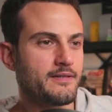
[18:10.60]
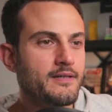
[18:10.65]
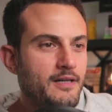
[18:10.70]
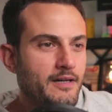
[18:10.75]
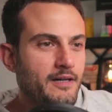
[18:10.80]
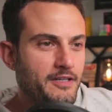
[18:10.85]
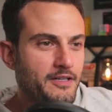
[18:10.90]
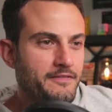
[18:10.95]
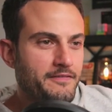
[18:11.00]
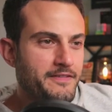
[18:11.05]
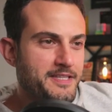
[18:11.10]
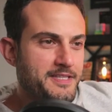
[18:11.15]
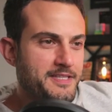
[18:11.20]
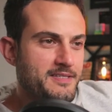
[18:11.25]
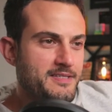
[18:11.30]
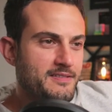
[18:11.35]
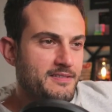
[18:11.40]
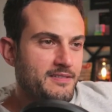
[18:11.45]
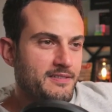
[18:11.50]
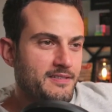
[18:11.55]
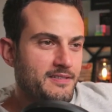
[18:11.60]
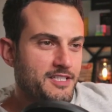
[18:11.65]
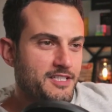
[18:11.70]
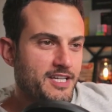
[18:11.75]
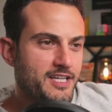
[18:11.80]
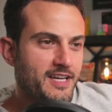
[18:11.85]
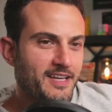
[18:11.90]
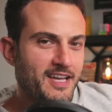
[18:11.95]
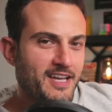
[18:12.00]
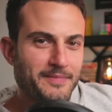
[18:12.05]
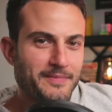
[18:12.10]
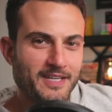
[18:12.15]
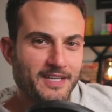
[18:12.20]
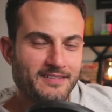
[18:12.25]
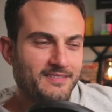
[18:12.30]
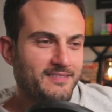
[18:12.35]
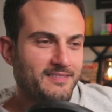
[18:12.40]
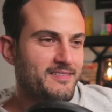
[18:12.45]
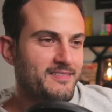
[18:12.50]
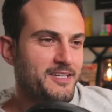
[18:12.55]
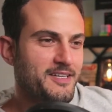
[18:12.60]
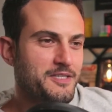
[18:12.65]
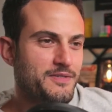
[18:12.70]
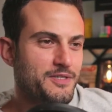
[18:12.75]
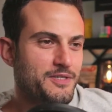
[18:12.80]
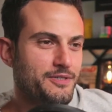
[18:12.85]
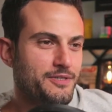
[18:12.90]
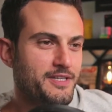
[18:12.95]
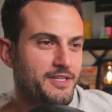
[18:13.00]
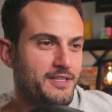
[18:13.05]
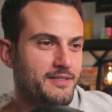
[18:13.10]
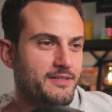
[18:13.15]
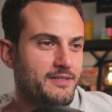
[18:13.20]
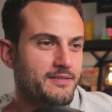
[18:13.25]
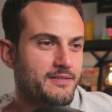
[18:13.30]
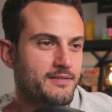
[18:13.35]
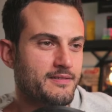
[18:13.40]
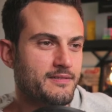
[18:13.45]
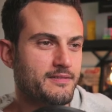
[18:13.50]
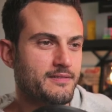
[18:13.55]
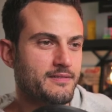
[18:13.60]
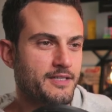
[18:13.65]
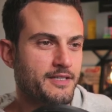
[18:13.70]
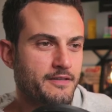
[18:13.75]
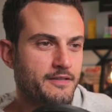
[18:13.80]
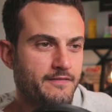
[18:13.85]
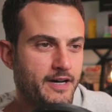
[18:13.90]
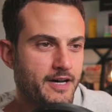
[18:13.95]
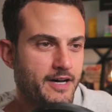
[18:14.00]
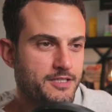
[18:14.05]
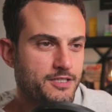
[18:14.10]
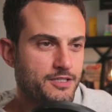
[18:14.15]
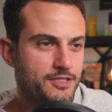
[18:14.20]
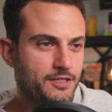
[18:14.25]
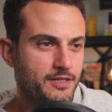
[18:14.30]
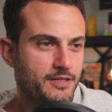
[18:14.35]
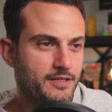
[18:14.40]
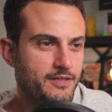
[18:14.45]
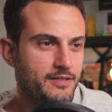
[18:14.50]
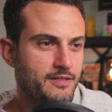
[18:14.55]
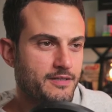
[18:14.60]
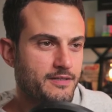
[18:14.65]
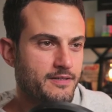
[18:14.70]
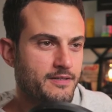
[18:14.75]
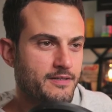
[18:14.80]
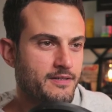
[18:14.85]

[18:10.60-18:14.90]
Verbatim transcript: I've got Vincent in the chat. Hey, man. Thanks for joining. Inkfast Studio.